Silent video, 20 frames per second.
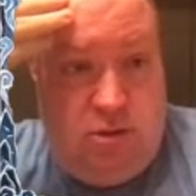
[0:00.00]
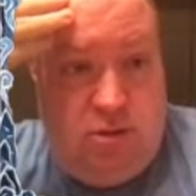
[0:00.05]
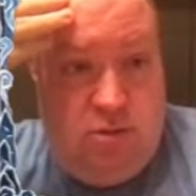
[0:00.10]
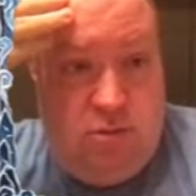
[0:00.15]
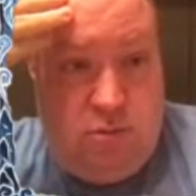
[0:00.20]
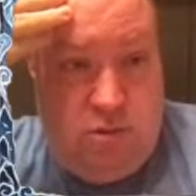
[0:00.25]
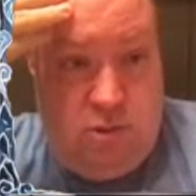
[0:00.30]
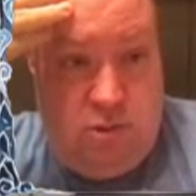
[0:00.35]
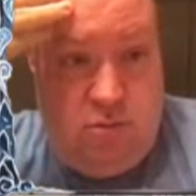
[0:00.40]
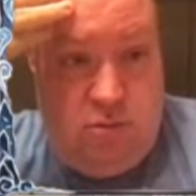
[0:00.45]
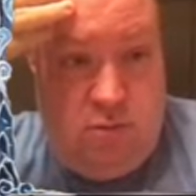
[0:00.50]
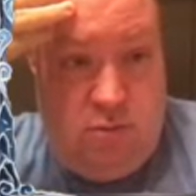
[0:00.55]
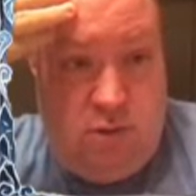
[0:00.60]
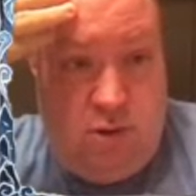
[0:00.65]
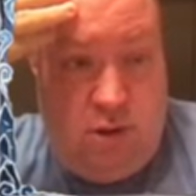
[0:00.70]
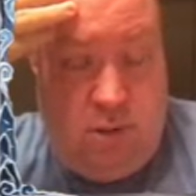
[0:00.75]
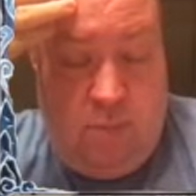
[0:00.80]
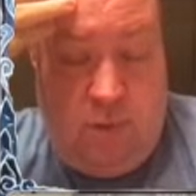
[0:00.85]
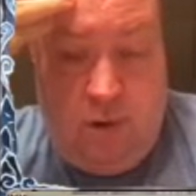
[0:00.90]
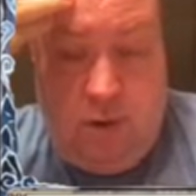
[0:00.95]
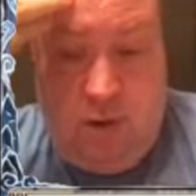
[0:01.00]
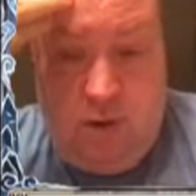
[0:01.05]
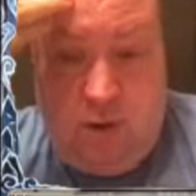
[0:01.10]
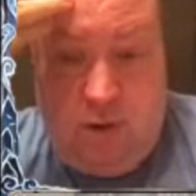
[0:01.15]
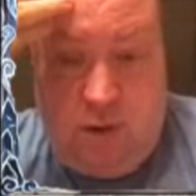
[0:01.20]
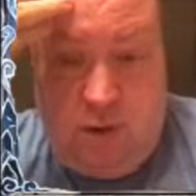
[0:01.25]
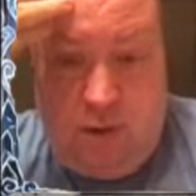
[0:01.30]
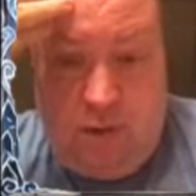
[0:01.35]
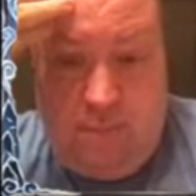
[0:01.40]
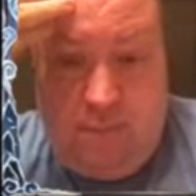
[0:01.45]
you tutor up a
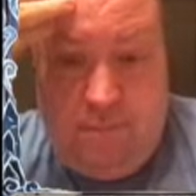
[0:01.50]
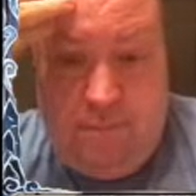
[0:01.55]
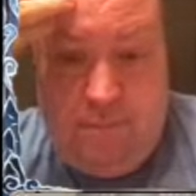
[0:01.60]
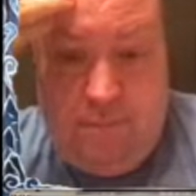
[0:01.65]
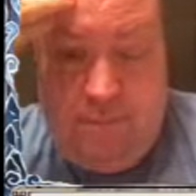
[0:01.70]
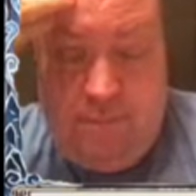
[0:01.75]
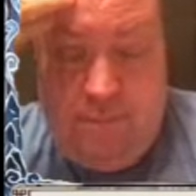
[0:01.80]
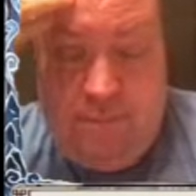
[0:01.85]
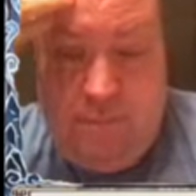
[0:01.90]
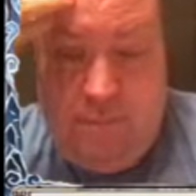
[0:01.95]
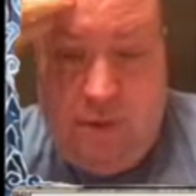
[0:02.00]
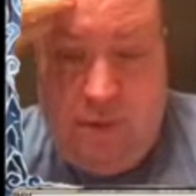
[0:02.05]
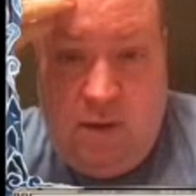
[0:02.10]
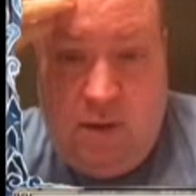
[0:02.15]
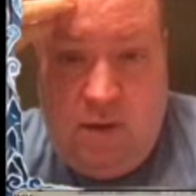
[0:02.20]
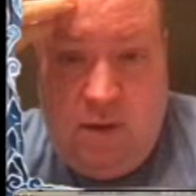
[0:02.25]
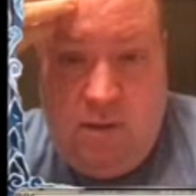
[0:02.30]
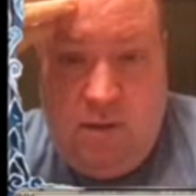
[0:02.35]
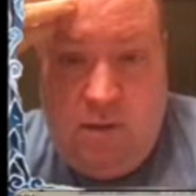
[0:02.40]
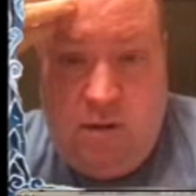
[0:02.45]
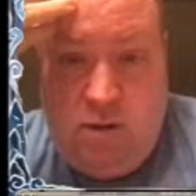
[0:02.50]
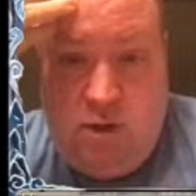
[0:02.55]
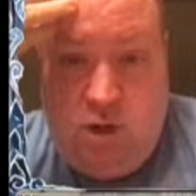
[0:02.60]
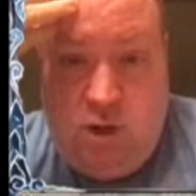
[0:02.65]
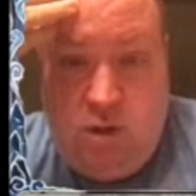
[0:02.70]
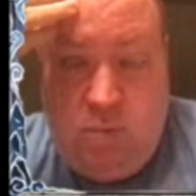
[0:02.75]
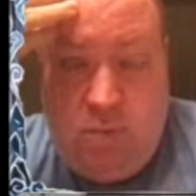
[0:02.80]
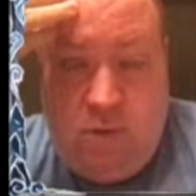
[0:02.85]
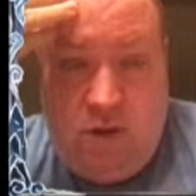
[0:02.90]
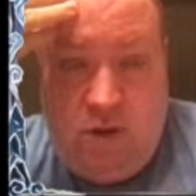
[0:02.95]
card that you're
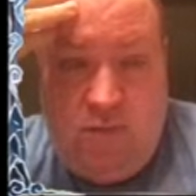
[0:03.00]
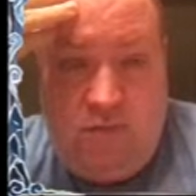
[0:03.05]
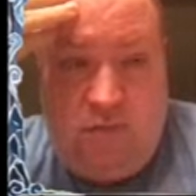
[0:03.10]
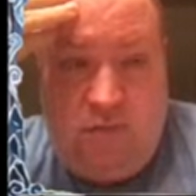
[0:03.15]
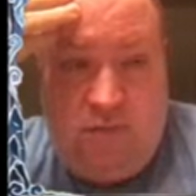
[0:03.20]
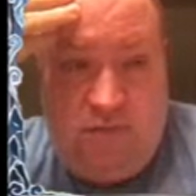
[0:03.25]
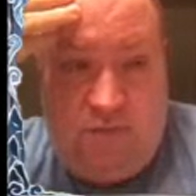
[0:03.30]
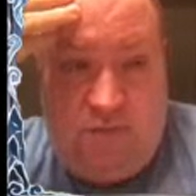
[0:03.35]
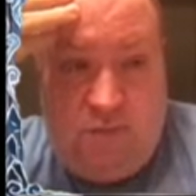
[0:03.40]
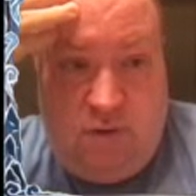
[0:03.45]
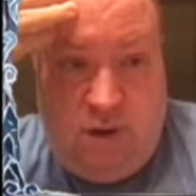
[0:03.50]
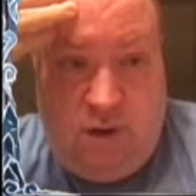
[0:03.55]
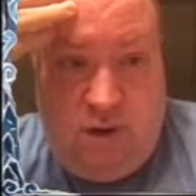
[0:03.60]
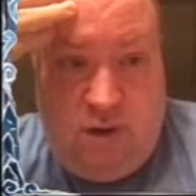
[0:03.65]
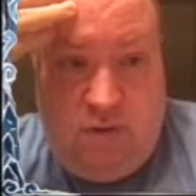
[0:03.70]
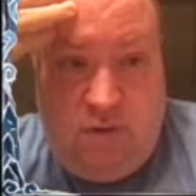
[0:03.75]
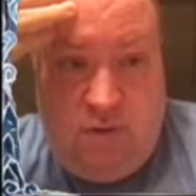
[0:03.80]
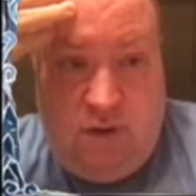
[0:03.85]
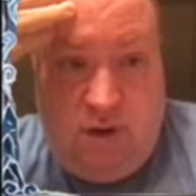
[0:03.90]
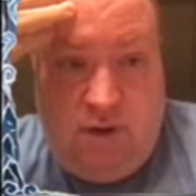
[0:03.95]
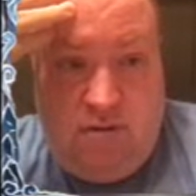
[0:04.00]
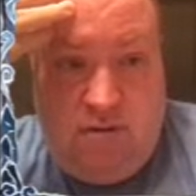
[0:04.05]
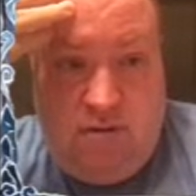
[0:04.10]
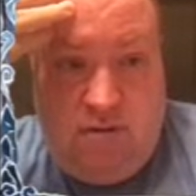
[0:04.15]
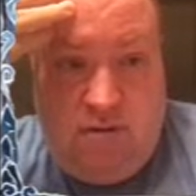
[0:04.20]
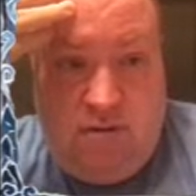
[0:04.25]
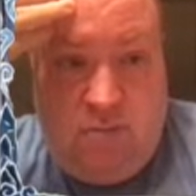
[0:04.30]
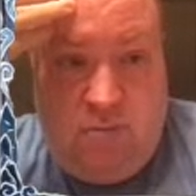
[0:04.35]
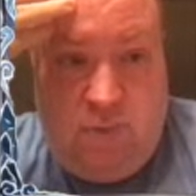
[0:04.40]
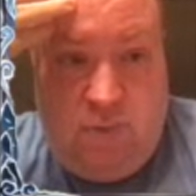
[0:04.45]
going to play for free thanks to
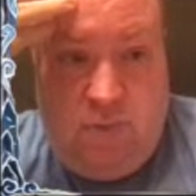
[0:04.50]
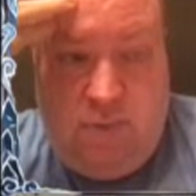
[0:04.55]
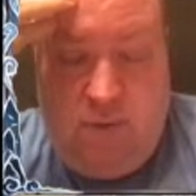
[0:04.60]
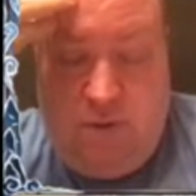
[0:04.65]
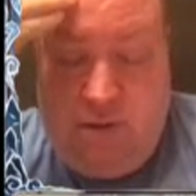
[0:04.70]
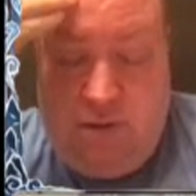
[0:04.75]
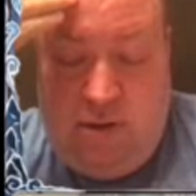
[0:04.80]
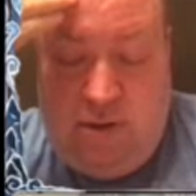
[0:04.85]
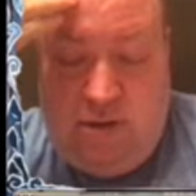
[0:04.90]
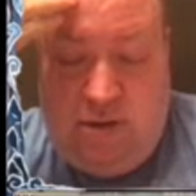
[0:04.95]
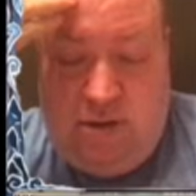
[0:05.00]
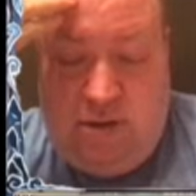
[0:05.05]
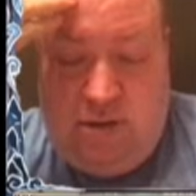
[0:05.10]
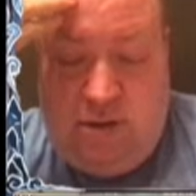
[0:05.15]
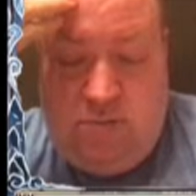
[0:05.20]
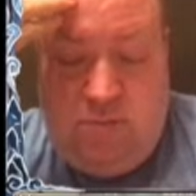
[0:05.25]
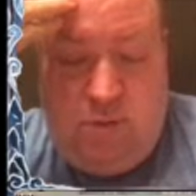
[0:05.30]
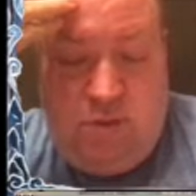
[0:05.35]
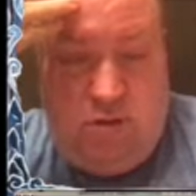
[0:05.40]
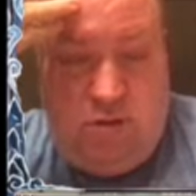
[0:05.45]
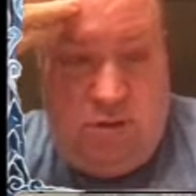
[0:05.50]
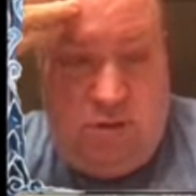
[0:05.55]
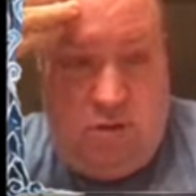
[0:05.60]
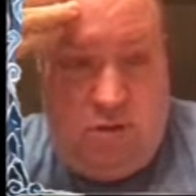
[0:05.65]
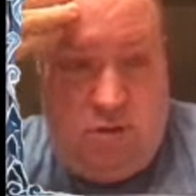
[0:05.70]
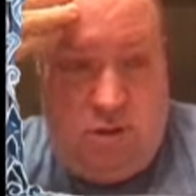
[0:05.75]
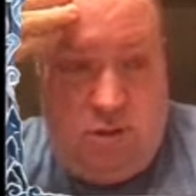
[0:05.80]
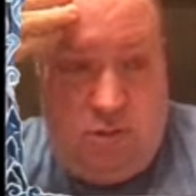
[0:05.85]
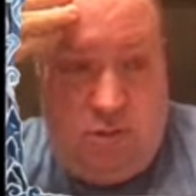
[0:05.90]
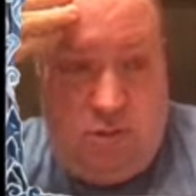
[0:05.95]
the Seismic Surge
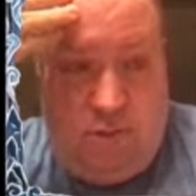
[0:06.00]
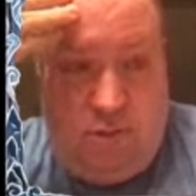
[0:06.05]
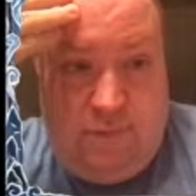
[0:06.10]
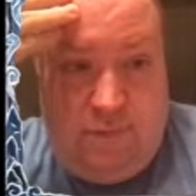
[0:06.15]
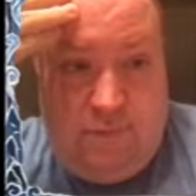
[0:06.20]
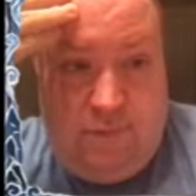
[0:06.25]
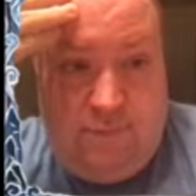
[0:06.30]
tokens.